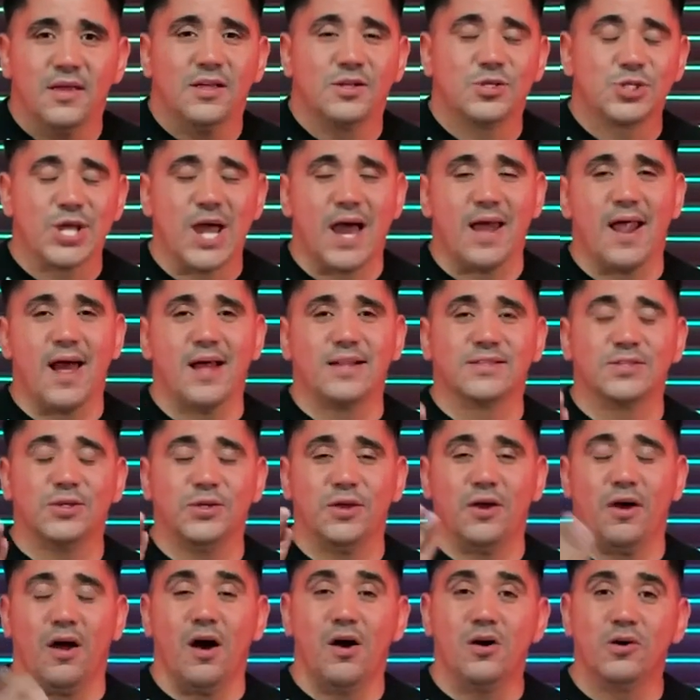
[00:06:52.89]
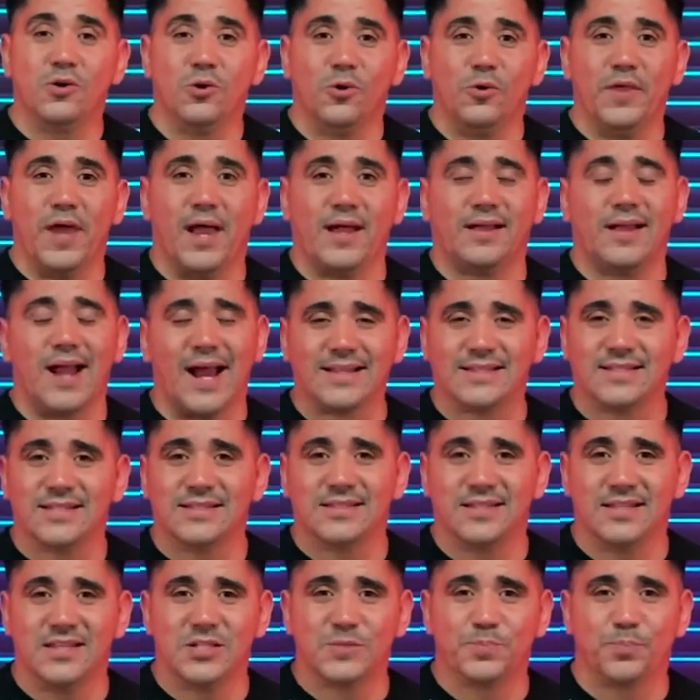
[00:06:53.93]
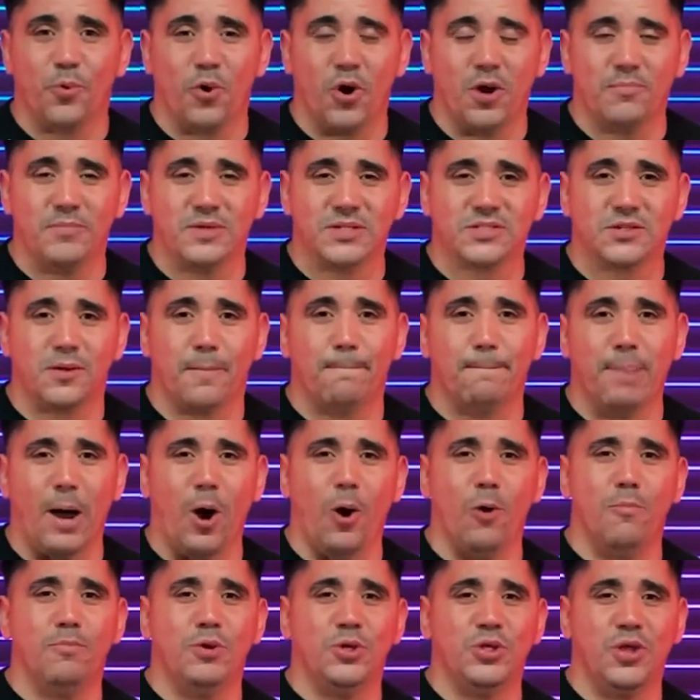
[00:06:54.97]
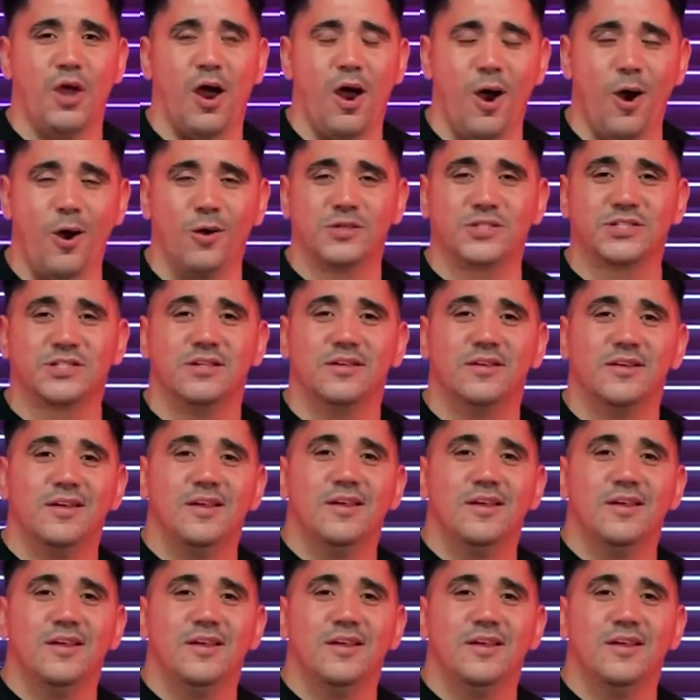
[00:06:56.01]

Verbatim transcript: Shout out to your uncle that got you to this point, Mister Bo Munoz.